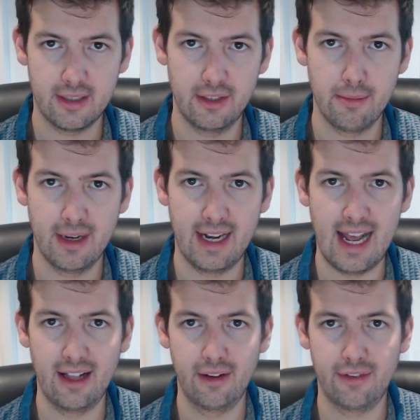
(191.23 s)
you can be an
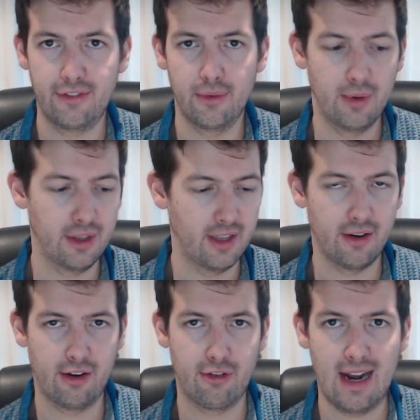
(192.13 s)
elf with a
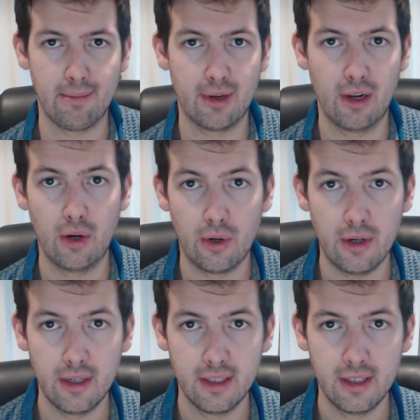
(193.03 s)
crab claw